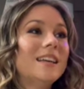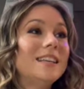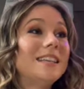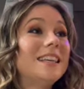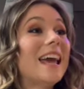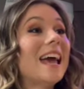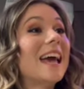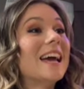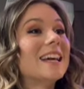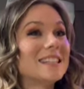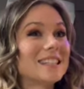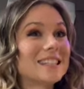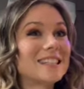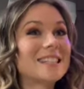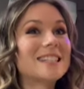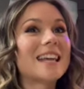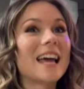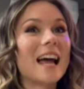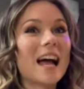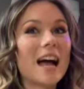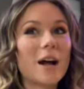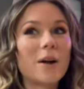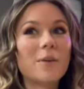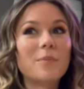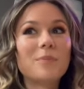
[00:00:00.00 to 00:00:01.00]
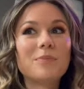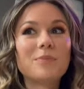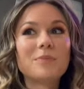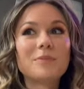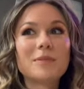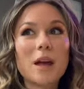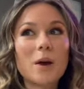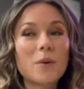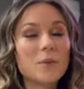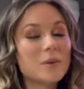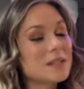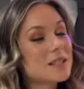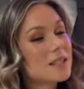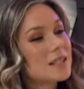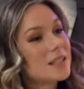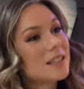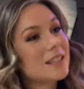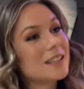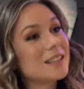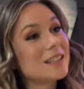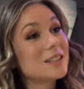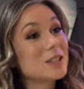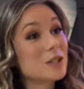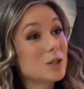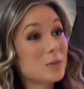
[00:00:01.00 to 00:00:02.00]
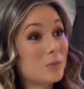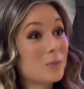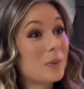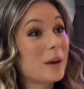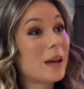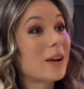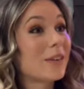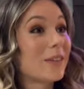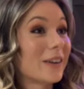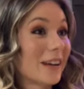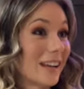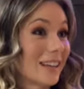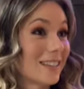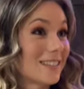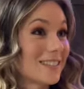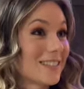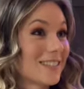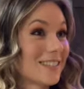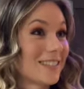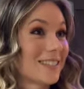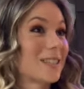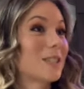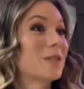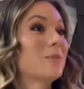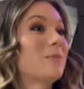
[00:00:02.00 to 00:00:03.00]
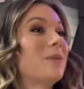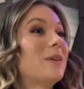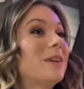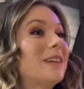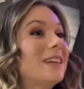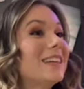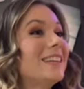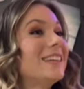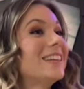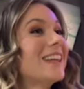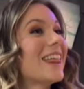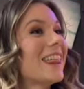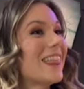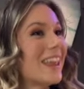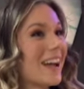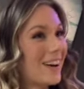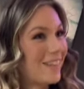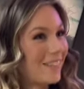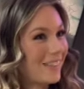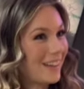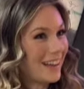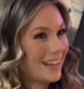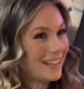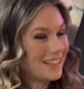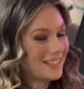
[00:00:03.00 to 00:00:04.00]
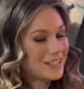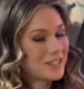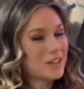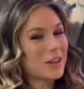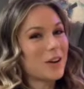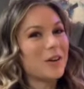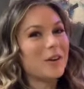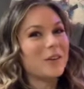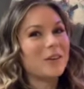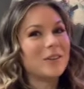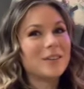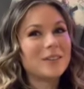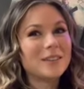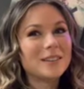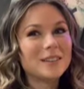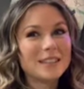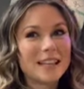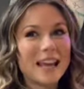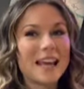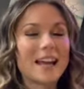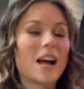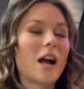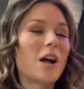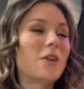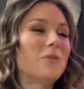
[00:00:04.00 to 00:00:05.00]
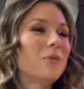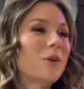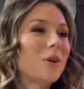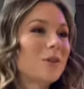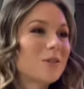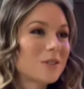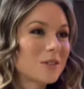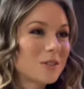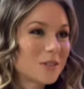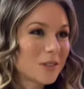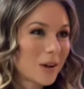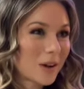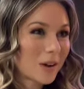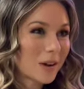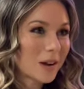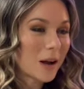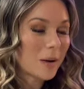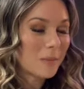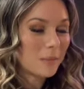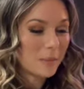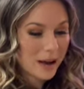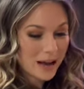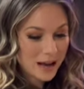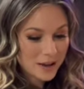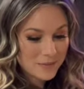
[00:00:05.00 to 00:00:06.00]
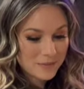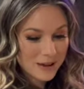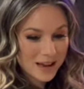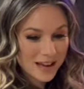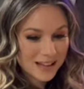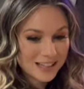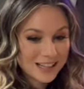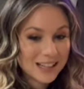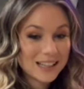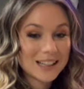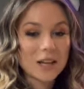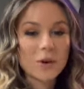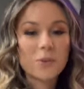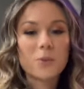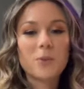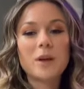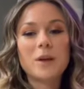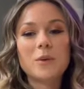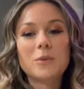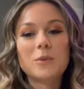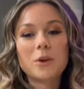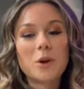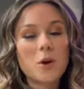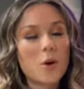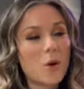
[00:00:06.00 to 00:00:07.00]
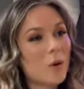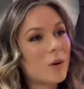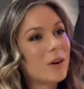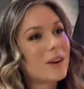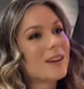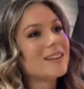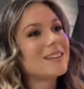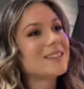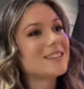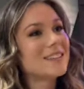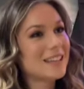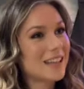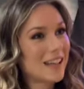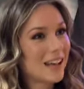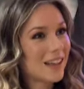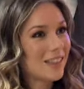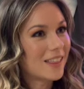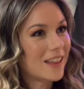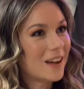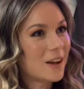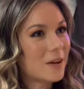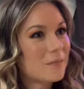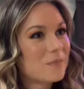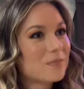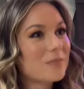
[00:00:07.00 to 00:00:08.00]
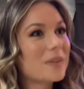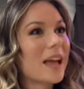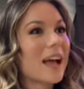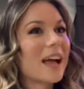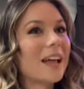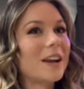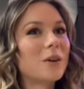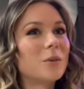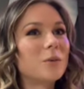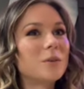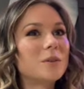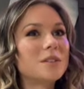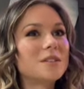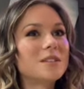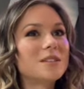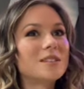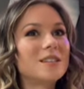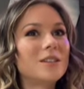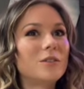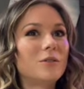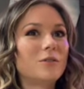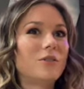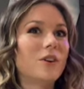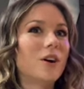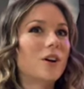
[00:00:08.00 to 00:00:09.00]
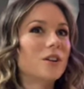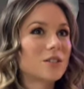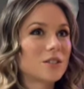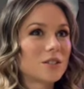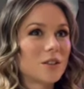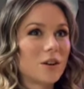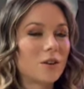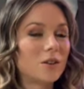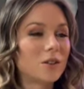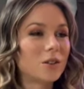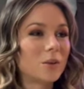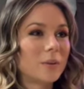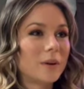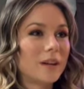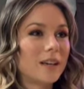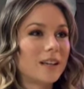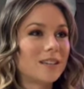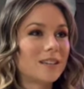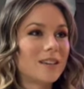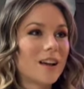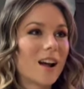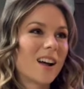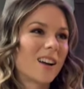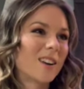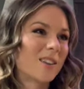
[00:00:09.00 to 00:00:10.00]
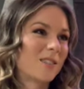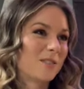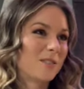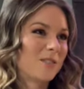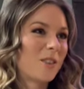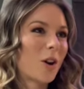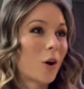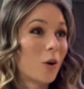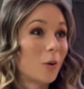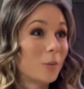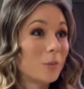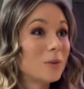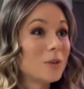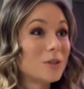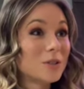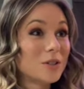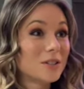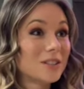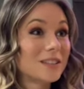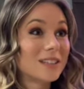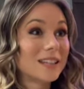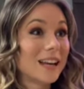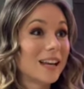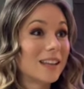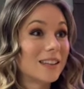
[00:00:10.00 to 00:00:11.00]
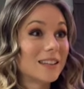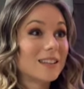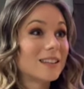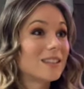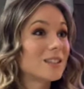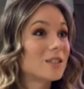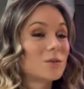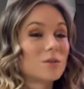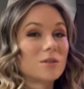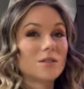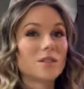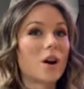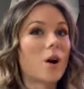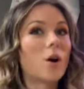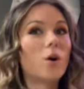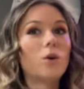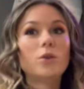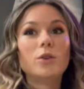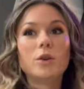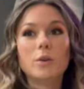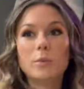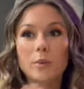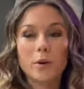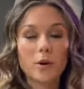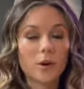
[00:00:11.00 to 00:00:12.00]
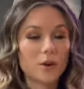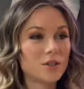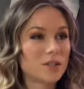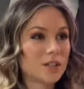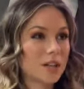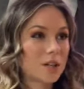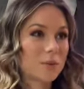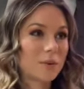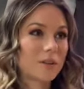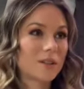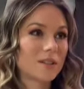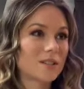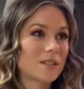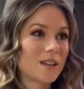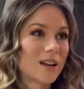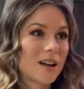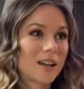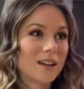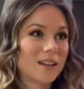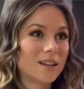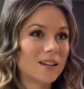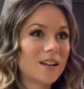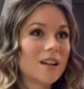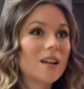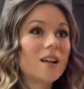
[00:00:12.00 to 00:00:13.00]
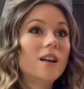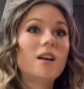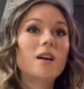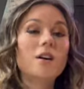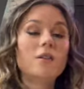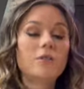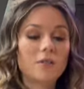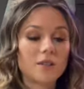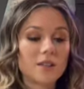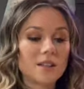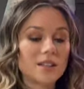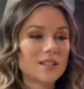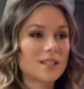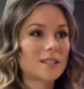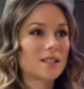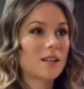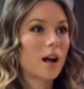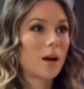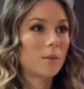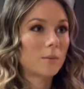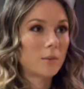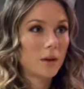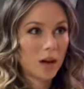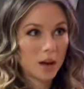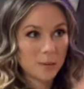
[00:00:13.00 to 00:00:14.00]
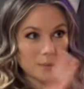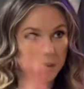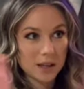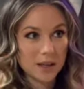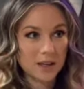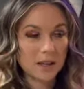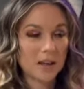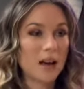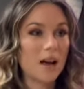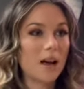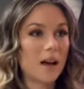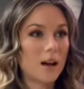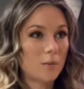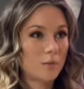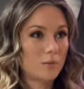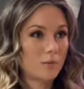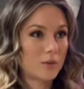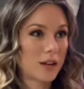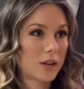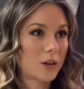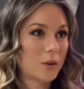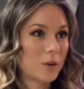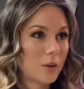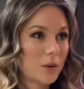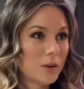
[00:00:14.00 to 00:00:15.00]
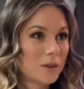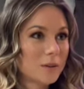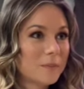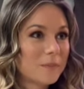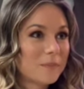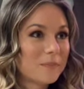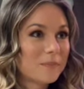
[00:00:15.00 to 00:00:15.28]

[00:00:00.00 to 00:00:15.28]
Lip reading: Yes, that was an experience, let's put it that way. So, yeah, I wrote the song about Matt, and then we recorded it together, and it was the first song that we'd kind of co-produced together. This was a whole new project we decided for this upcoming record.